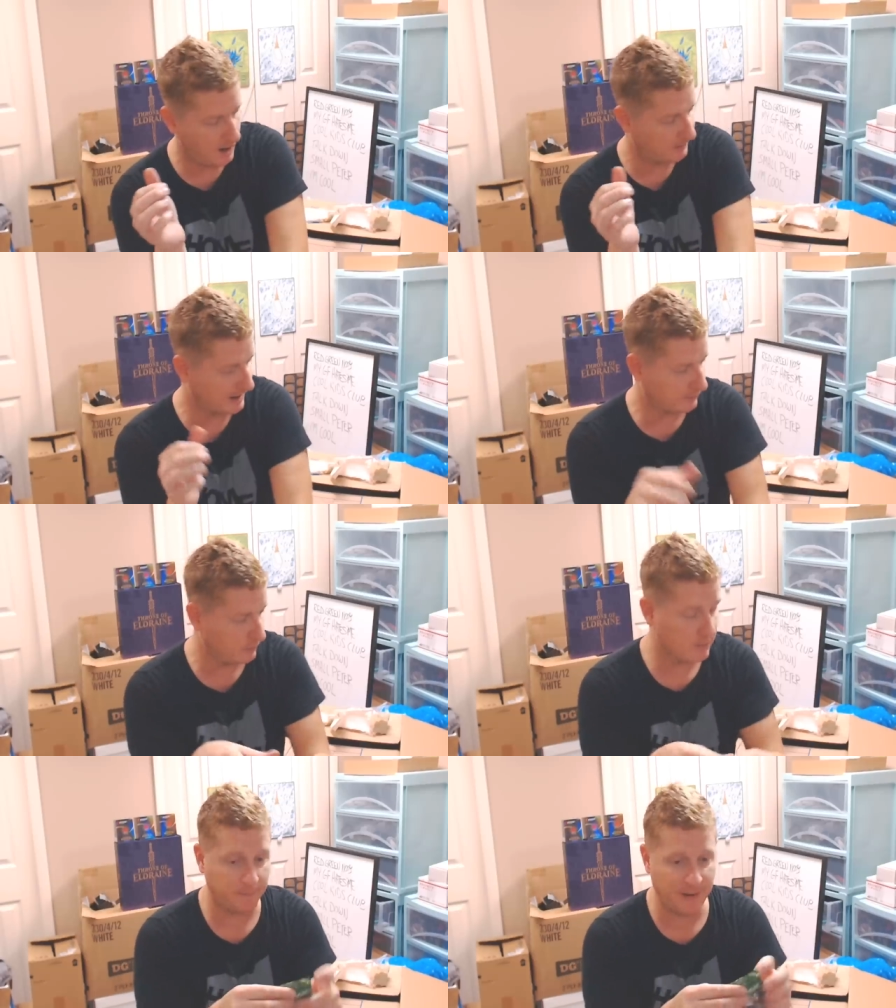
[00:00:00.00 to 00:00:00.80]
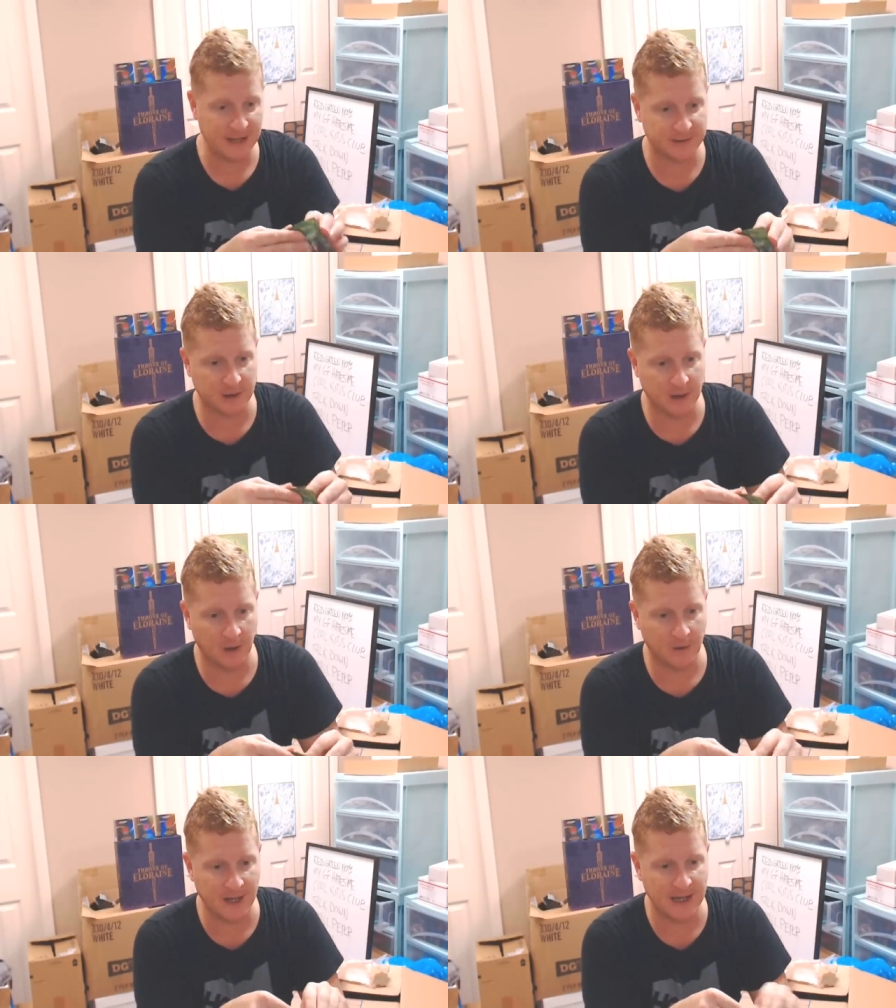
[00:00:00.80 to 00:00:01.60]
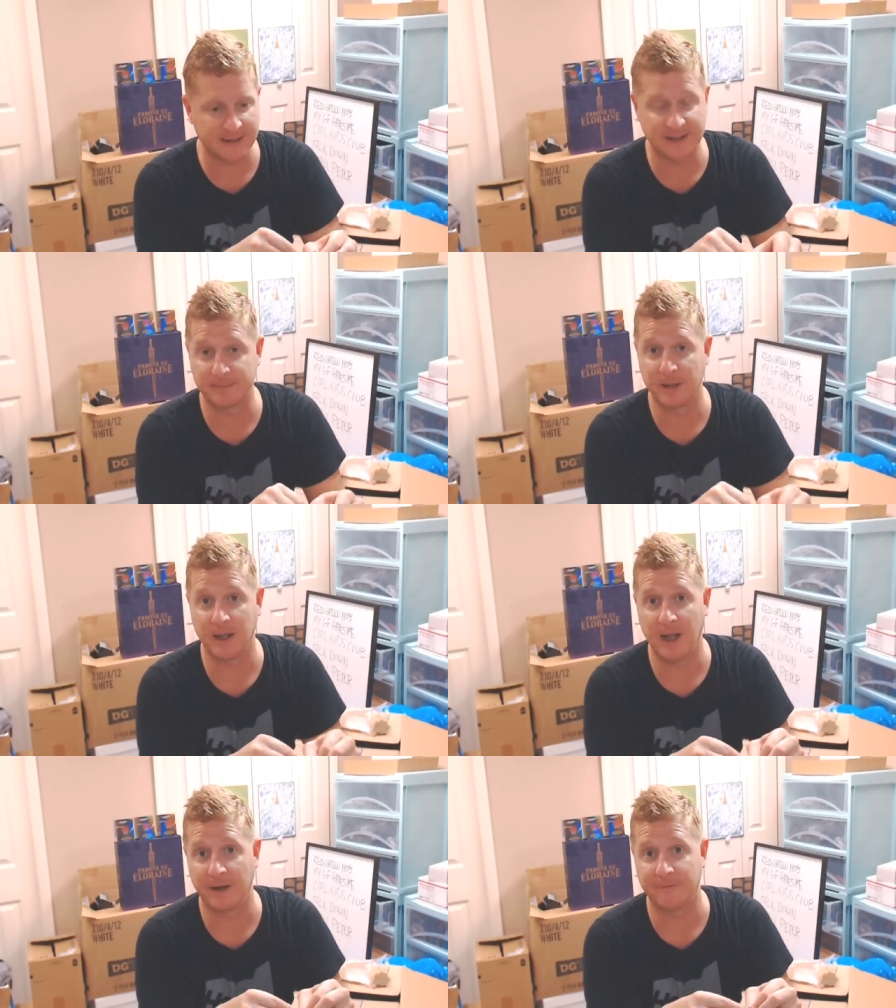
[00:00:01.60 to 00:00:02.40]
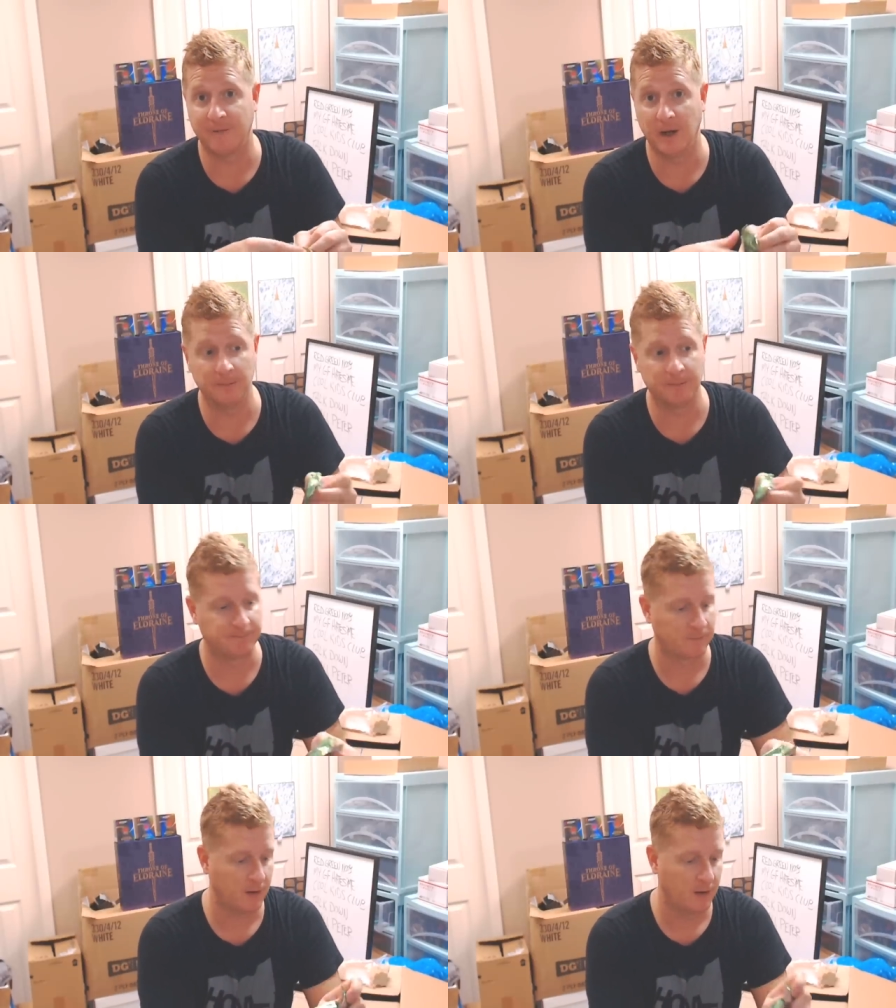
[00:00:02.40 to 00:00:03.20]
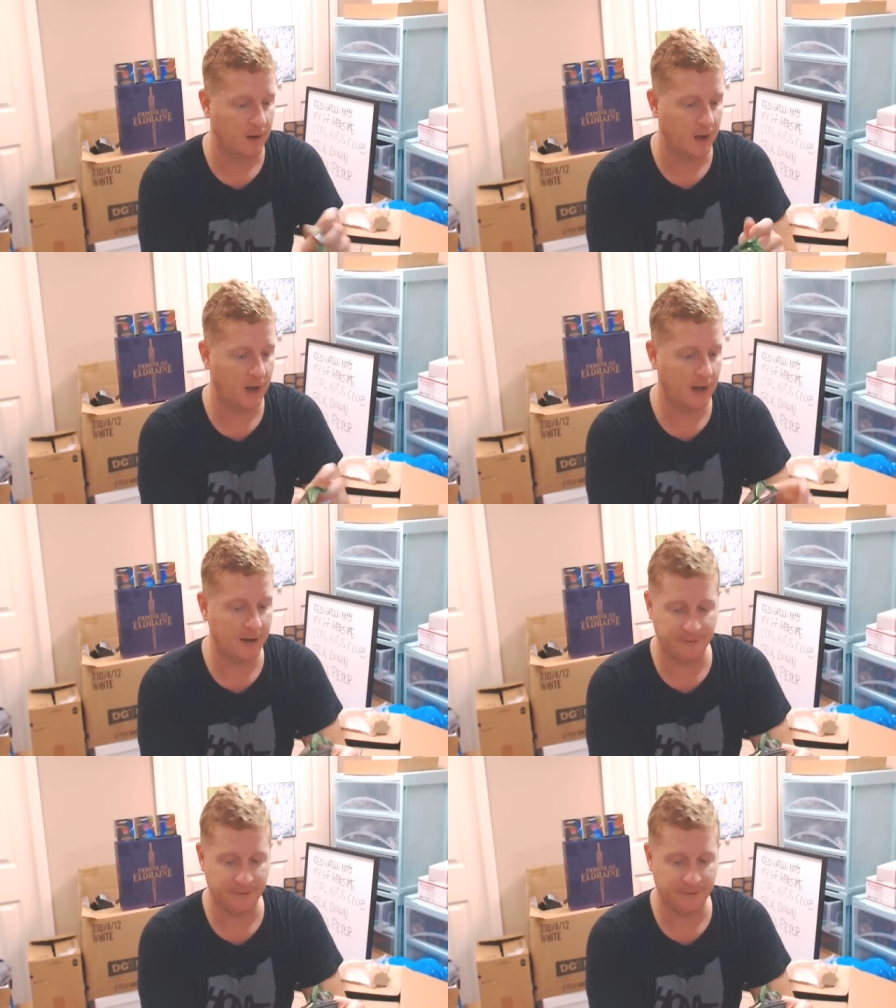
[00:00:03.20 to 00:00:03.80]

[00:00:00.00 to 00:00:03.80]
right, we got three more packs to go. Guys, this has been a lot of fun. Uh,